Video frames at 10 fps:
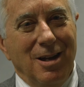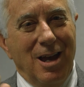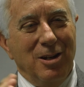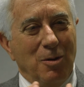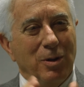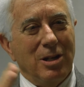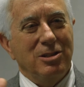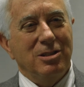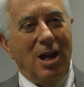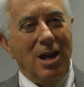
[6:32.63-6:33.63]
And now we got
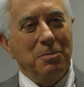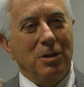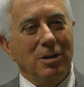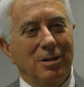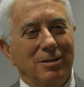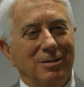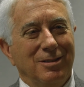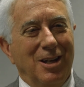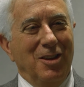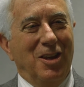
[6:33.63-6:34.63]
cyber,
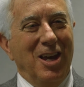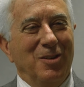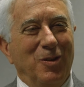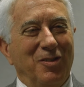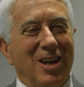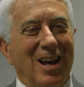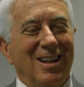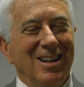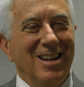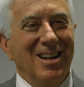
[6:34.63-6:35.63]
and then we've got